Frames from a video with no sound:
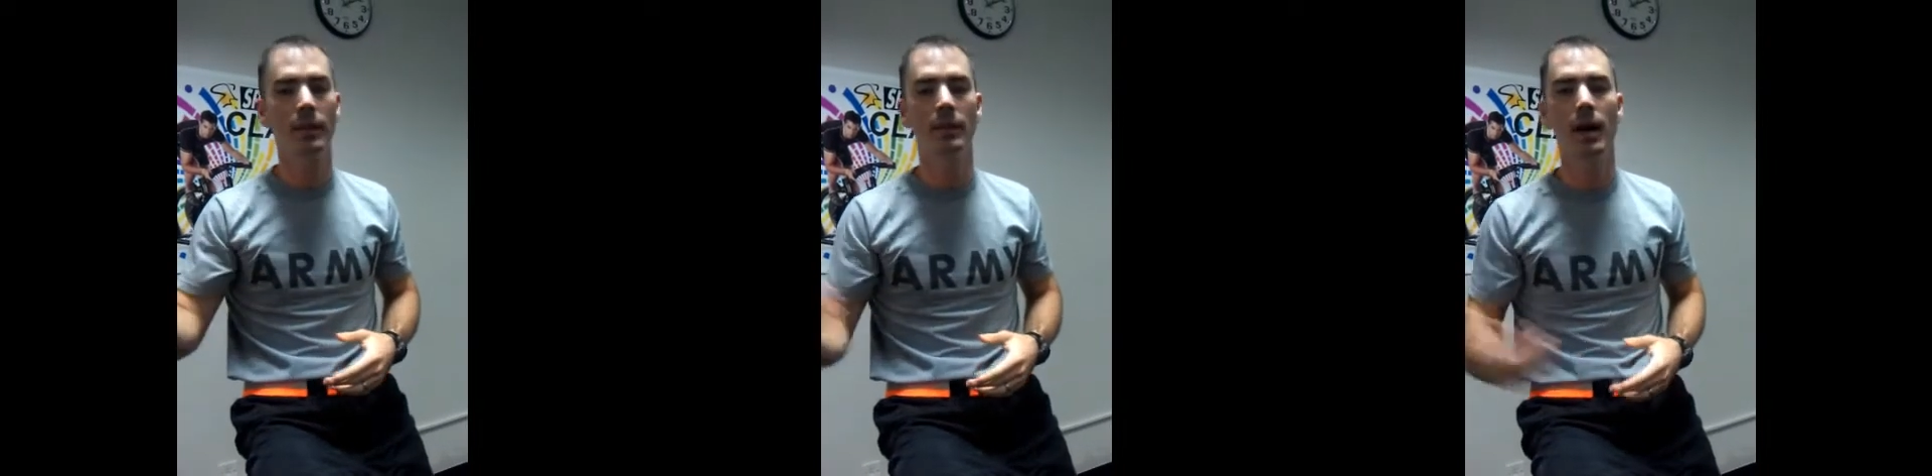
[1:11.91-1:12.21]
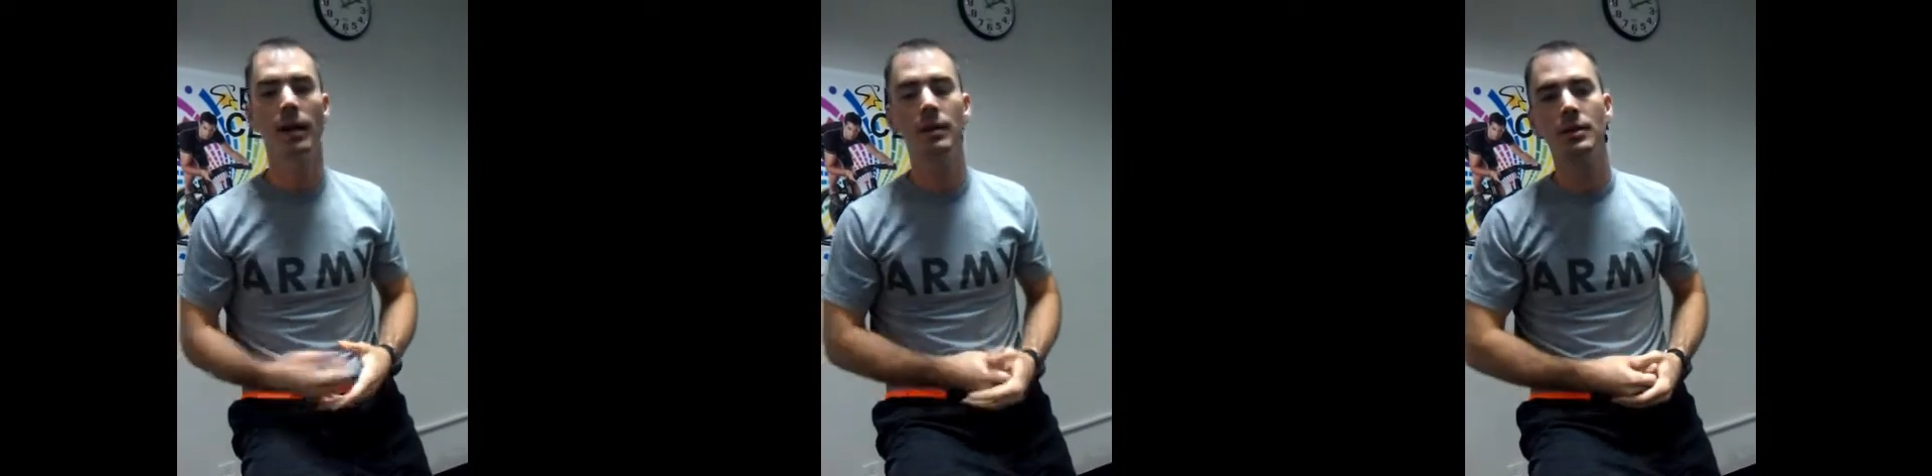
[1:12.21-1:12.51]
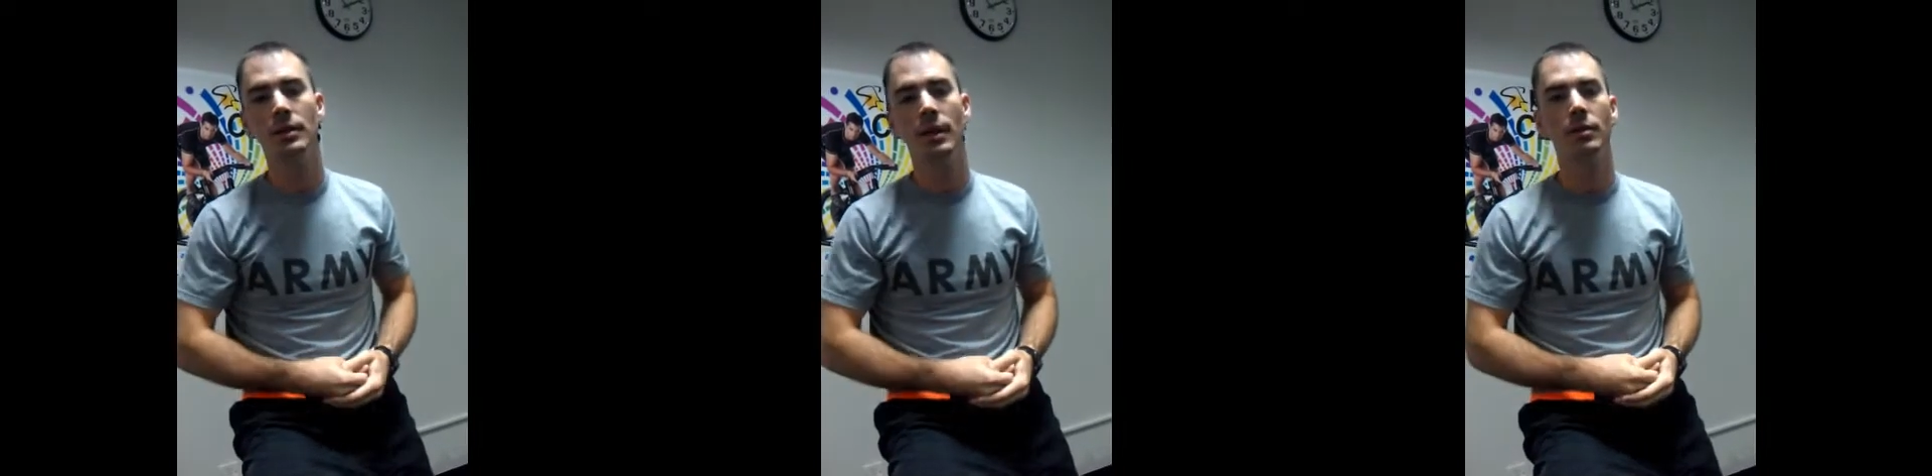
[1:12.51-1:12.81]
In
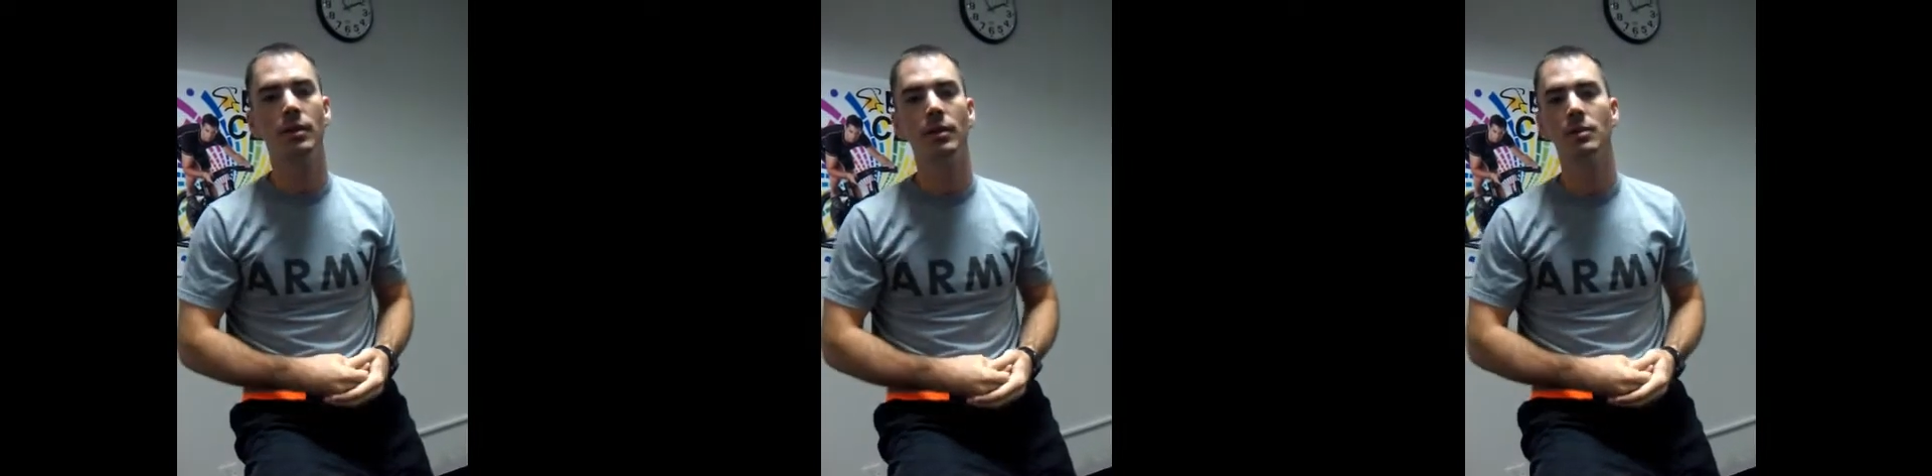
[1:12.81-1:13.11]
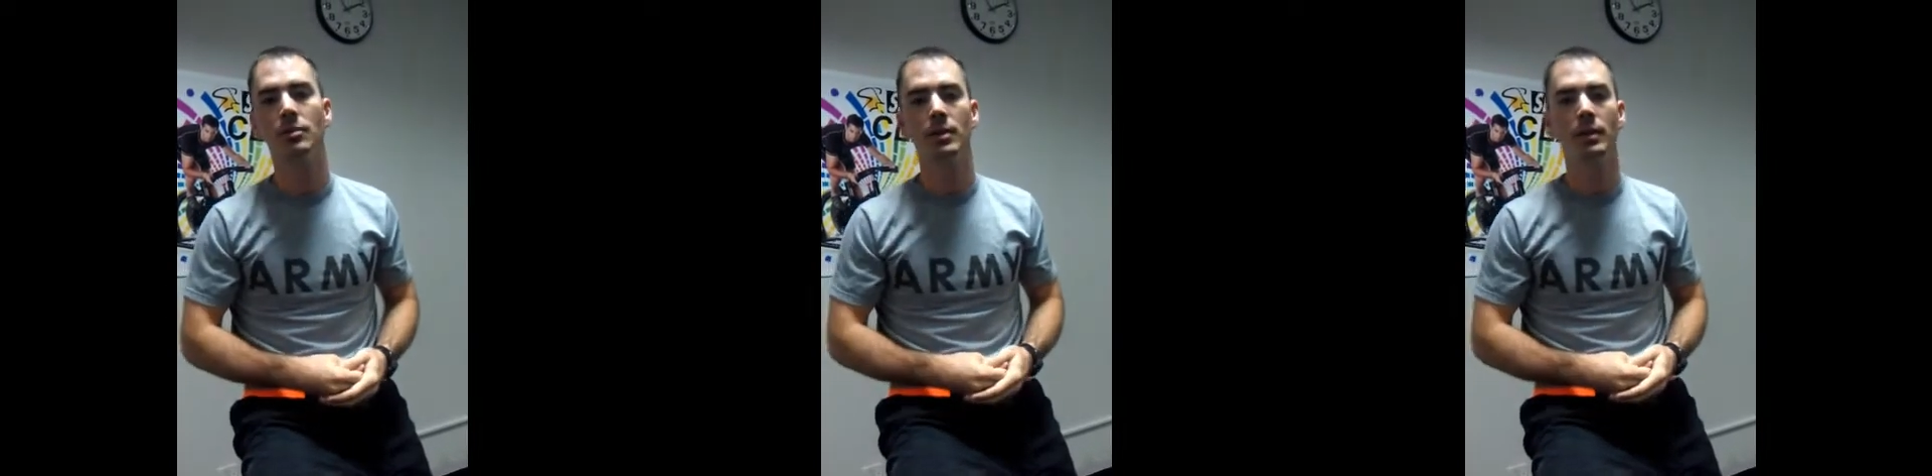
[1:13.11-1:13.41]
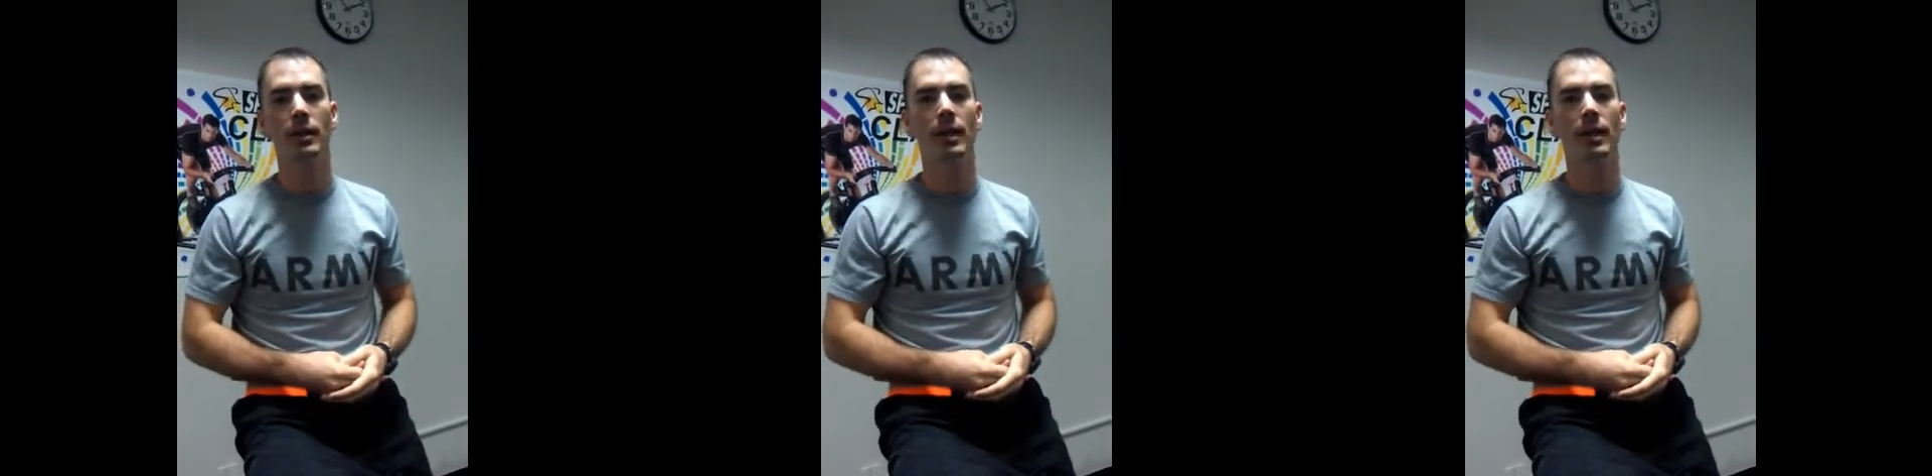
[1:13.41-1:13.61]
college, I took a nutrition